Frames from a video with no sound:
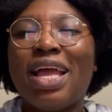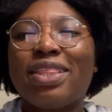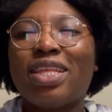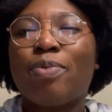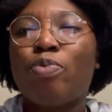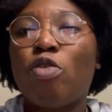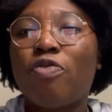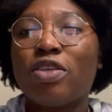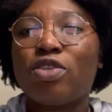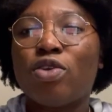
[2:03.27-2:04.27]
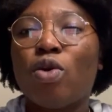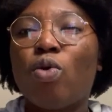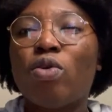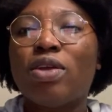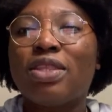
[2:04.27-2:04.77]
that the professor
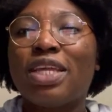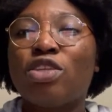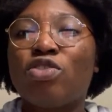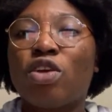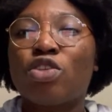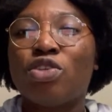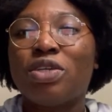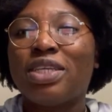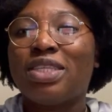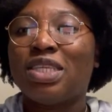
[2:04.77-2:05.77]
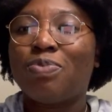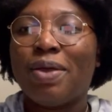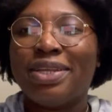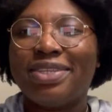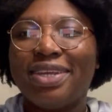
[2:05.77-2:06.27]
or the instructor is
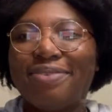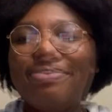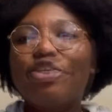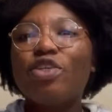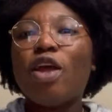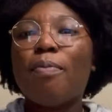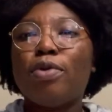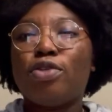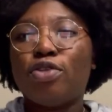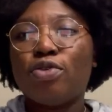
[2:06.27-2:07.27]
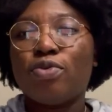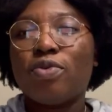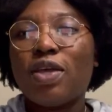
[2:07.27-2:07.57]
dispensing. Danger number 2.